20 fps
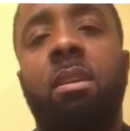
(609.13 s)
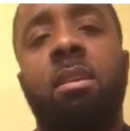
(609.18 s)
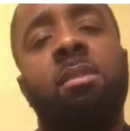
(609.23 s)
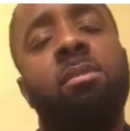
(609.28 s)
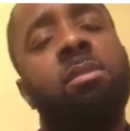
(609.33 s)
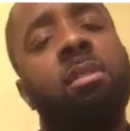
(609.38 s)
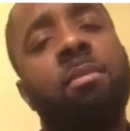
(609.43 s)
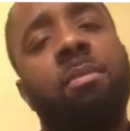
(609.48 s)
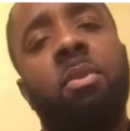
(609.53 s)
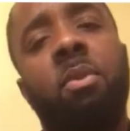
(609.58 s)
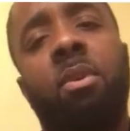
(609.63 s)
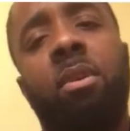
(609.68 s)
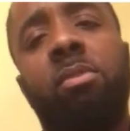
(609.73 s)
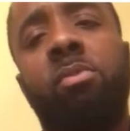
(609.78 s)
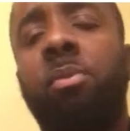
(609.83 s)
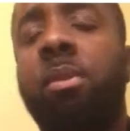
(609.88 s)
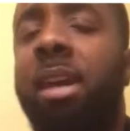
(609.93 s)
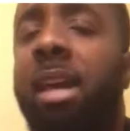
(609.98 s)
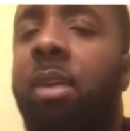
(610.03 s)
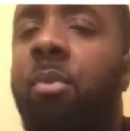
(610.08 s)
So, of
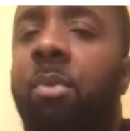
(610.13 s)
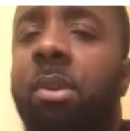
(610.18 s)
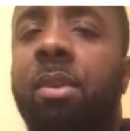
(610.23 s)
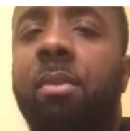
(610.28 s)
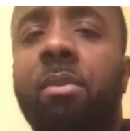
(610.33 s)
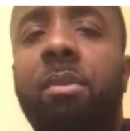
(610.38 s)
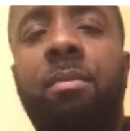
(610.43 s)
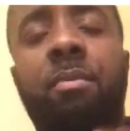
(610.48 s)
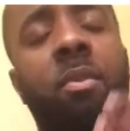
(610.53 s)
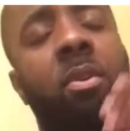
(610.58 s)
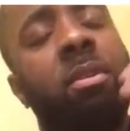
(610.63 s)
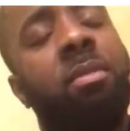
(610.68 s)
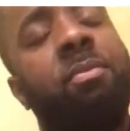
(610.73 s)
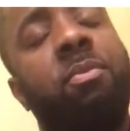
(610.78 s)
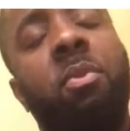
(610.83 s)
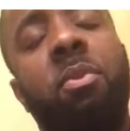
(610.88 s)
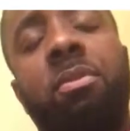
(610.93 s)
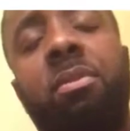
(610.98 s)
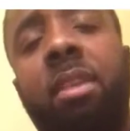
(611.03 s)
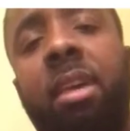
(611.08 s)
course, we kind of went over the first
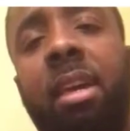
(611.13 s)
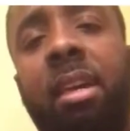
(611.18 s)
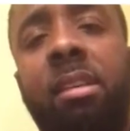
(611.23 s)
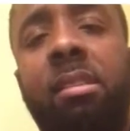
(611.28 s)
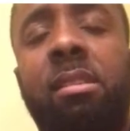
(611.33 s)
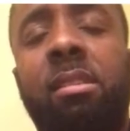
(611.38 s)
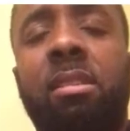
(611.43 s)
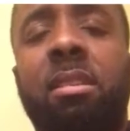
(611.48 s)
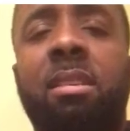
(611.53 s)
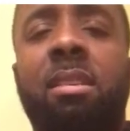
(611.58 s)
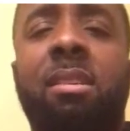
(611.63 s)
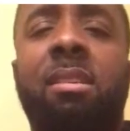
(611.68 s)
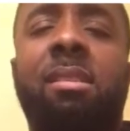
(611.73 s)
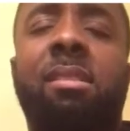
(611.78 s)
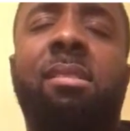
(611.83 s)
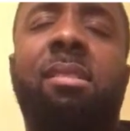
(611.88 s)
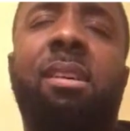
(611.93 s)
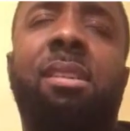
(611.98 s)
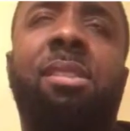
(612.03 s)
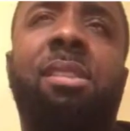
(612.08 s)
four things,
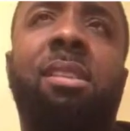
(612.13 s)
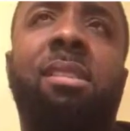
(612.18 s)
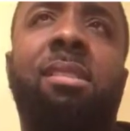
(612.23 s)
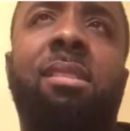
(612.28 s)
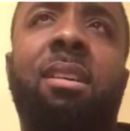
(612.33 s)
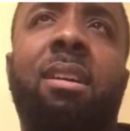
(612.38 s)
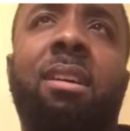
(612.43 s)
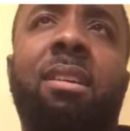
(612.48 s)
such as,